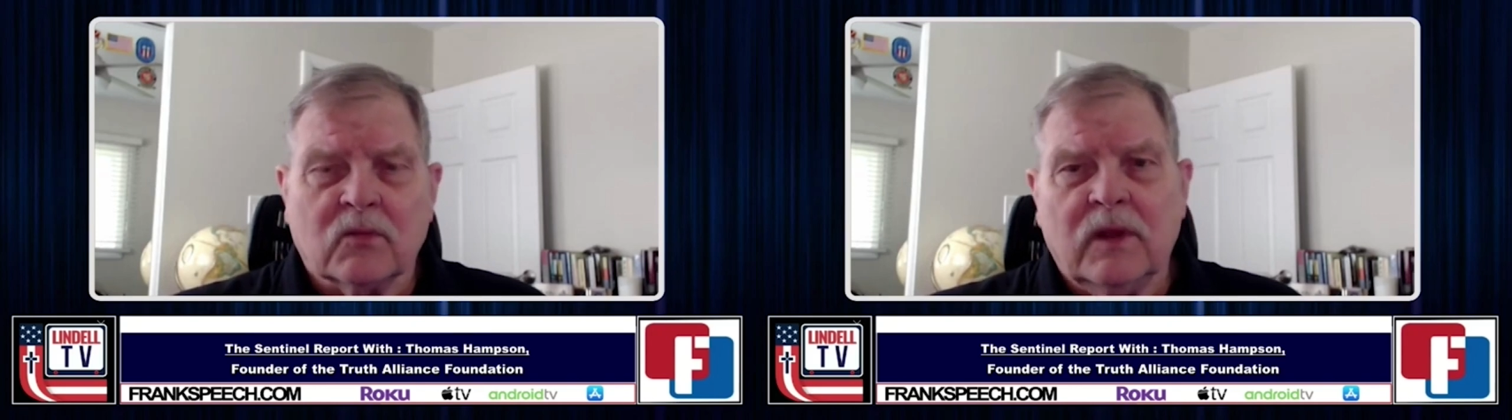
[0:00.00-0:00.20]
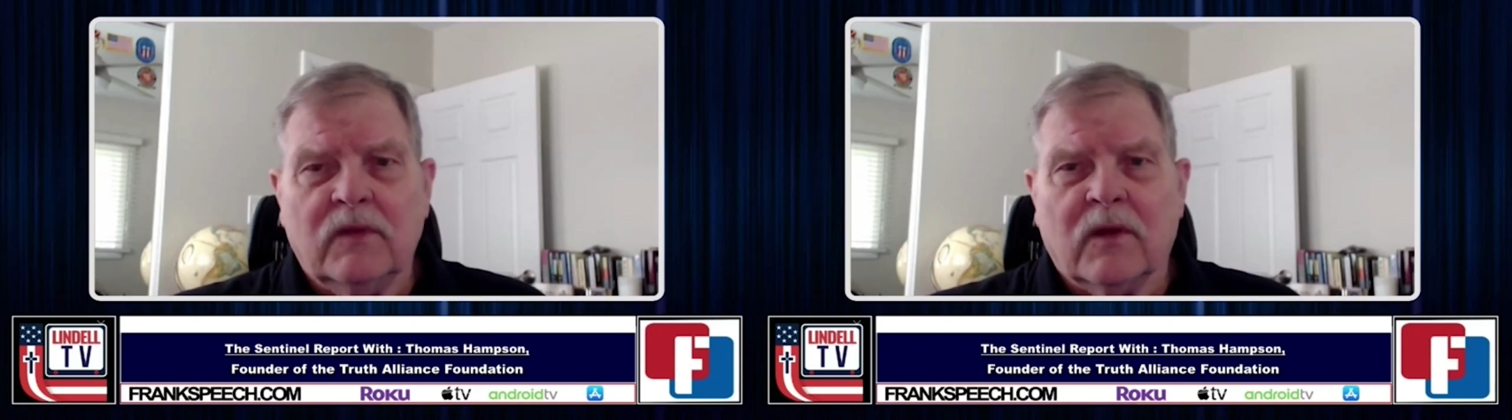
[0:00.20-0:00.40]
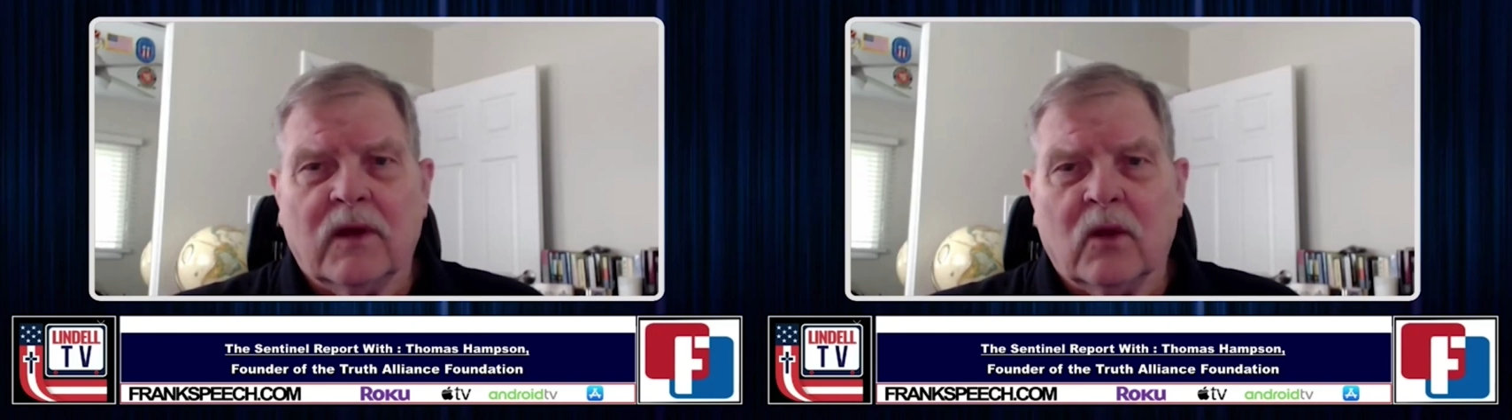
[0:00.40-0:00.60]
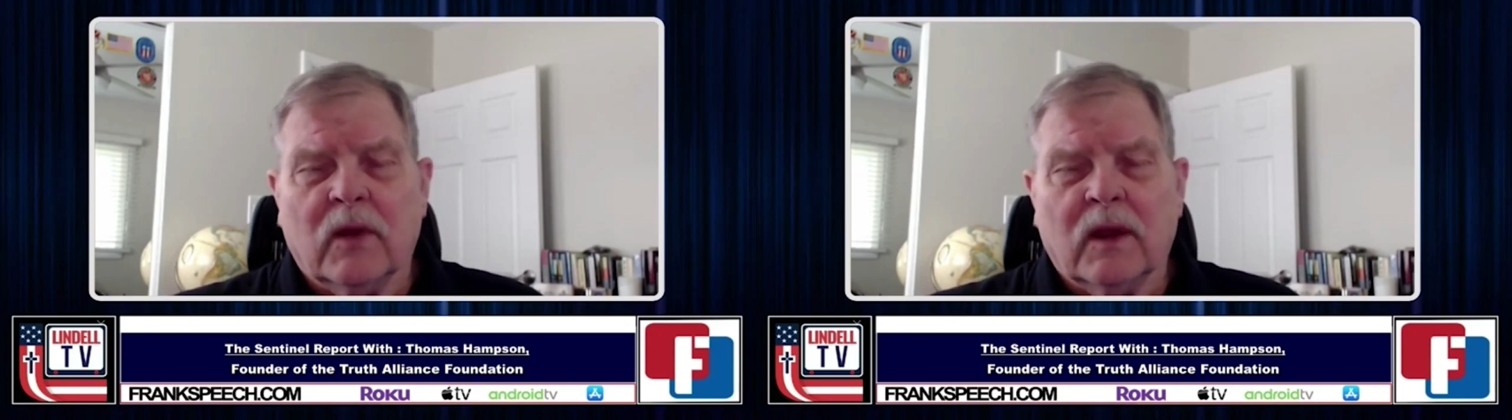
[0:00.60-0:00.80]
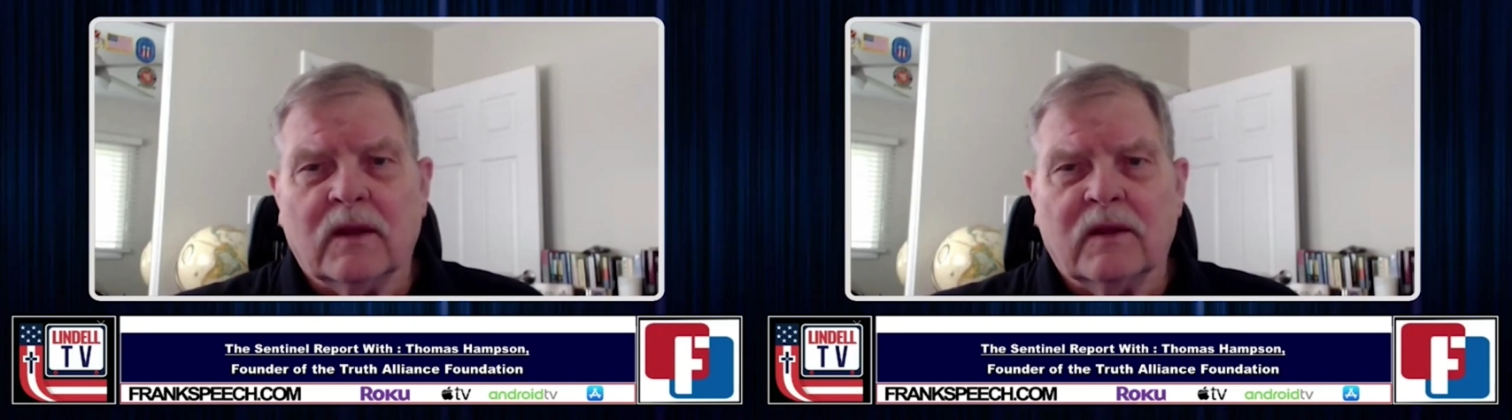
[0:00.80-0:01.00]
We very
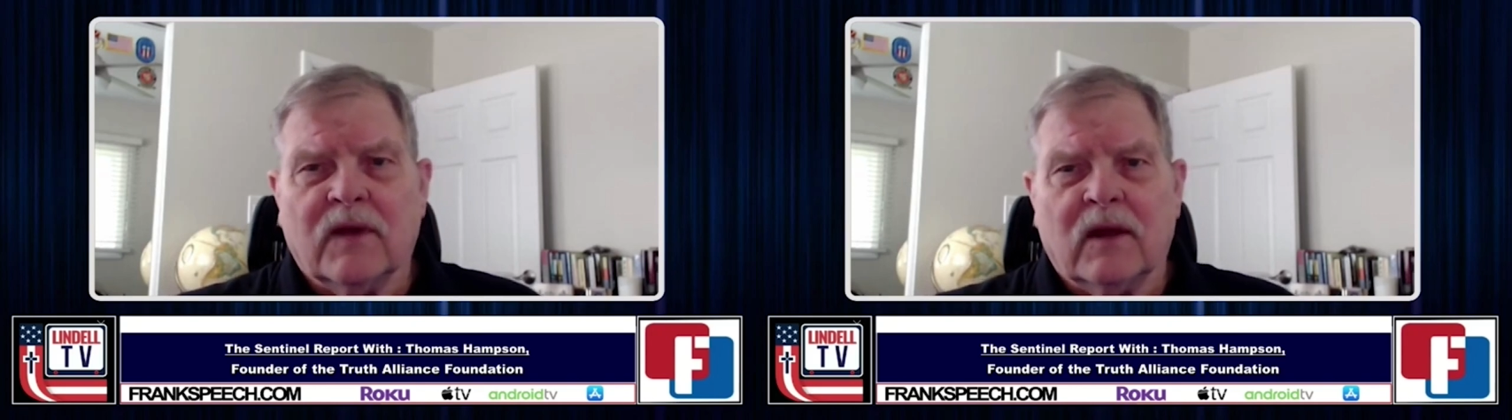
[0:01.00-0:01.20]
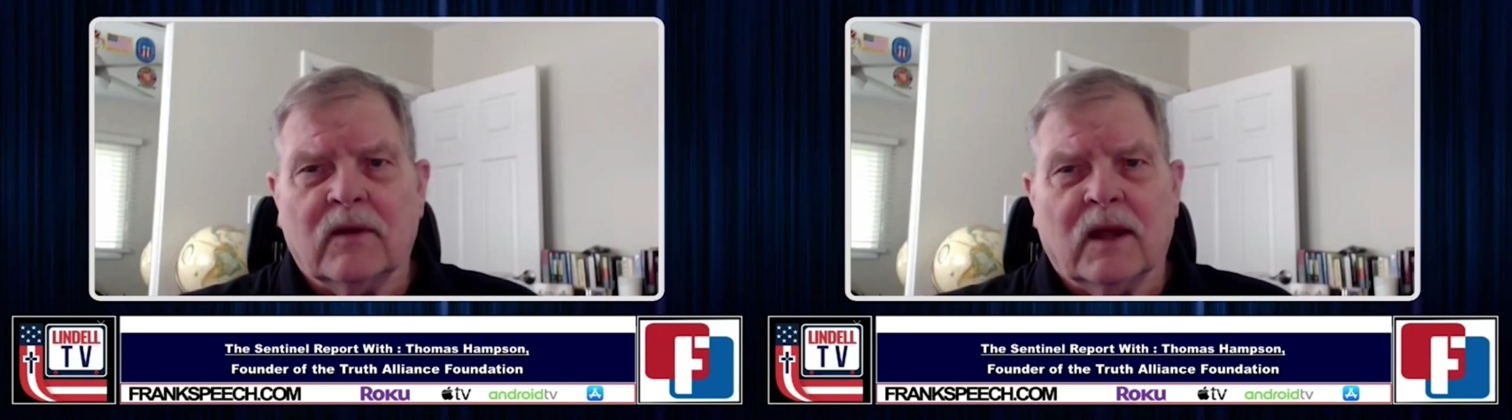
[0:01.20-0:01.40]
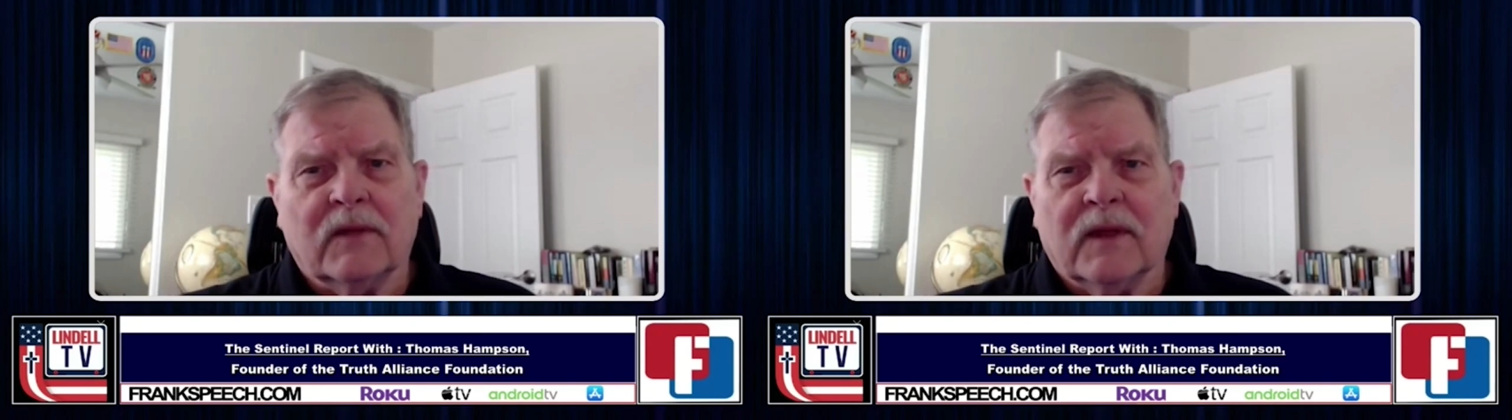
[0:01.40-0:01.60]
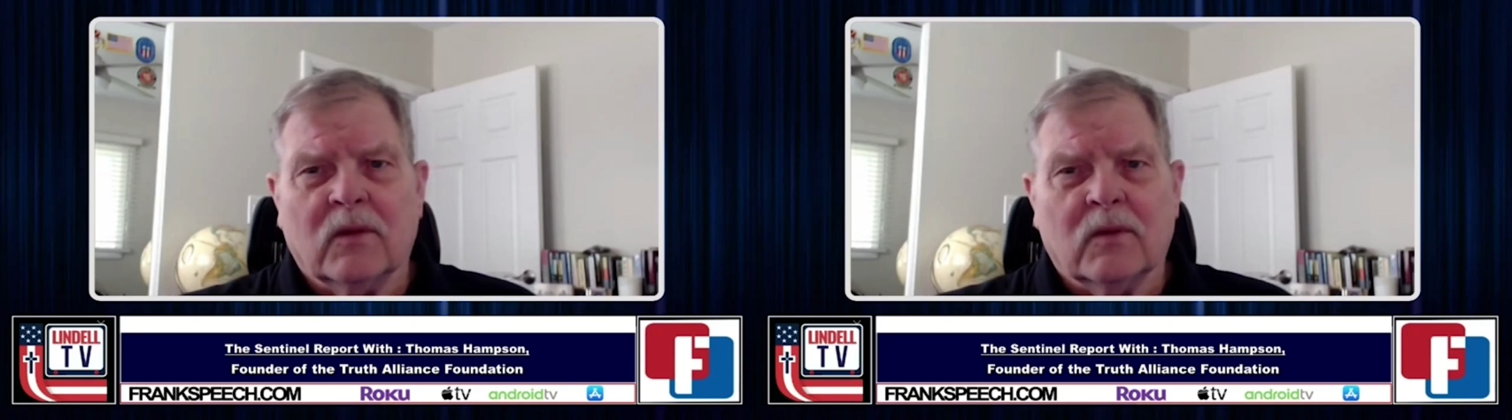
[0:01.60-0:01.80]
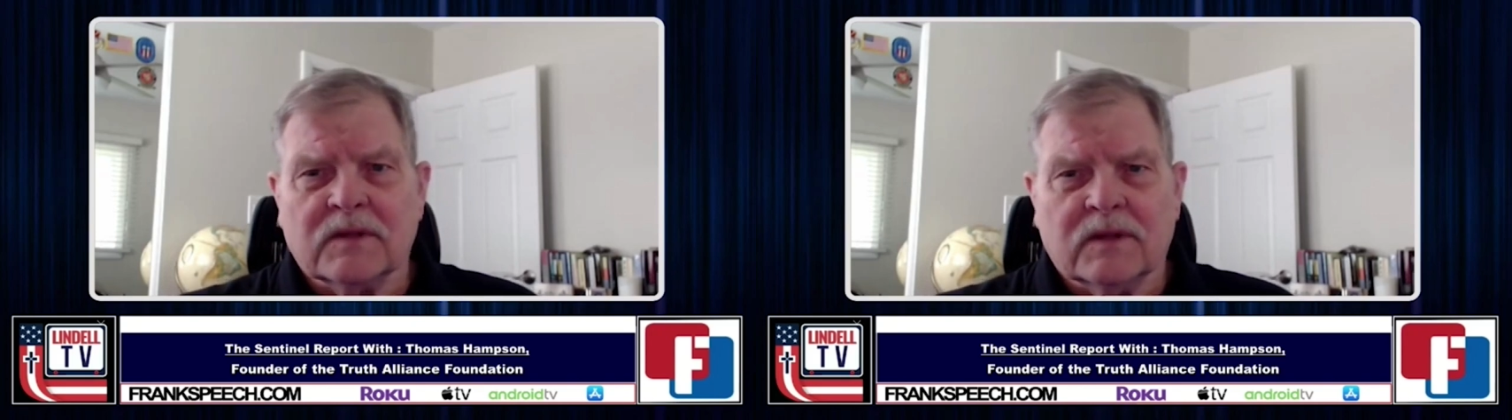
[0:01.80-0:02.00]
quickly found out
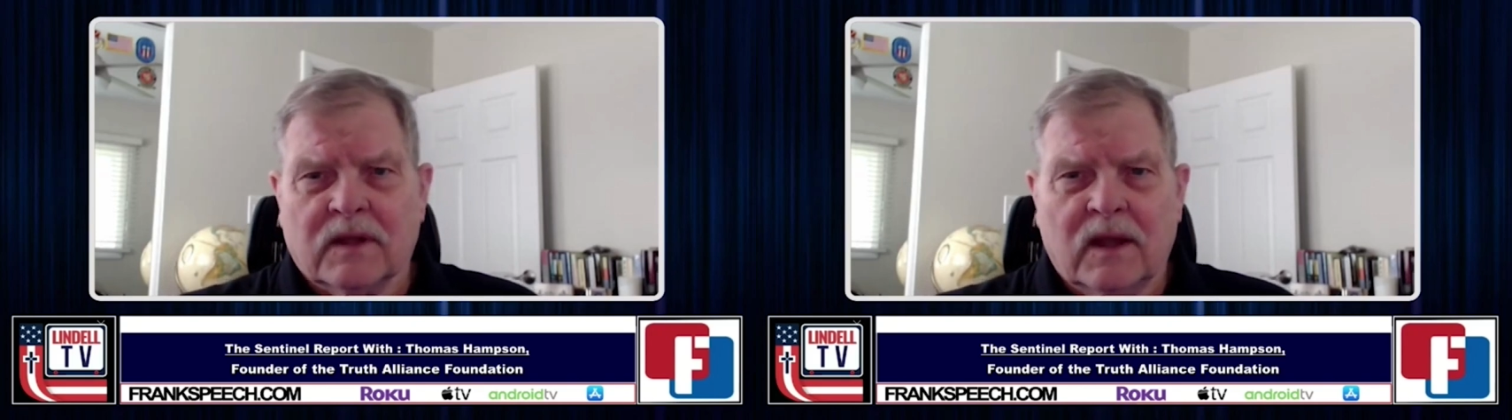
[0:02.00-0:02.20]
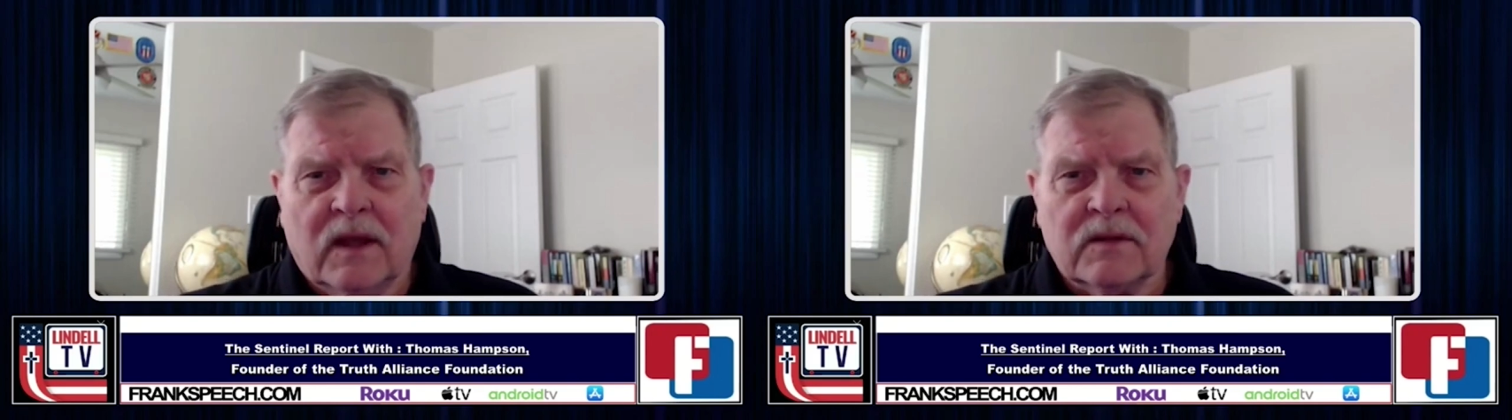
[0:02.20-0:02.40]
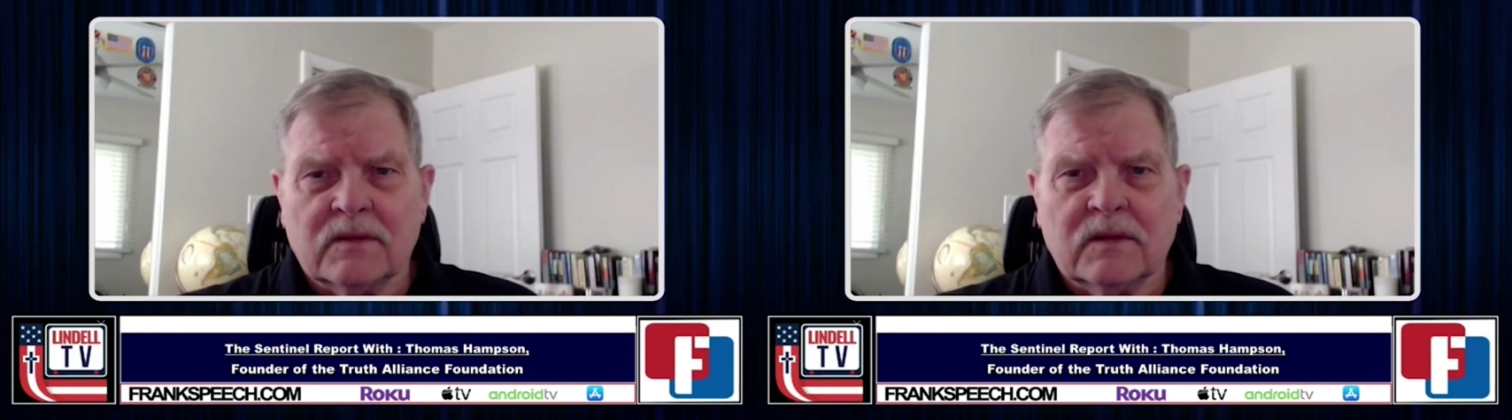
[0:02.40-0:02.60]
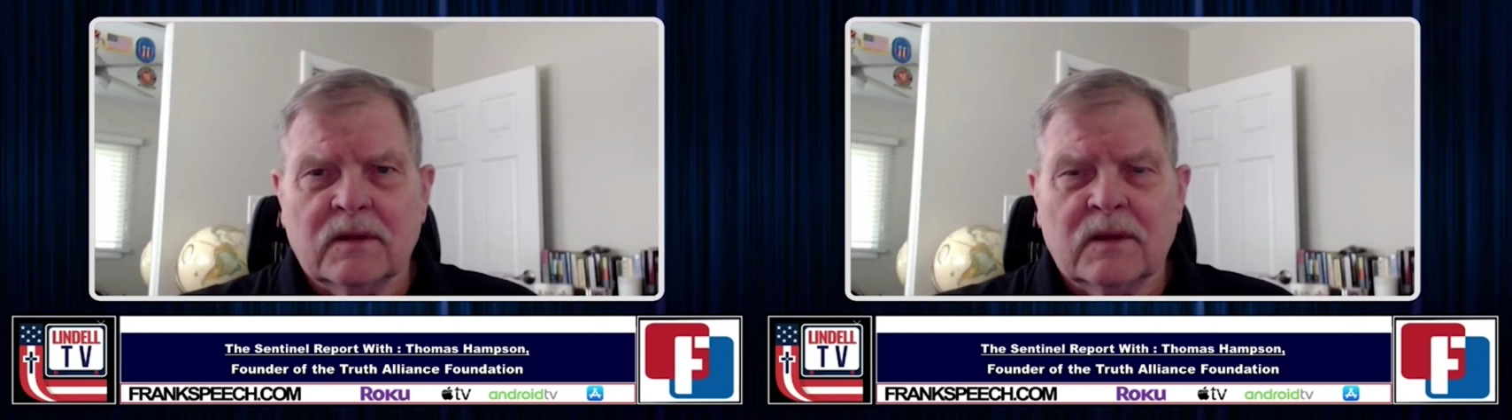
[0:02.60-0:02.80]
that wasn't the case.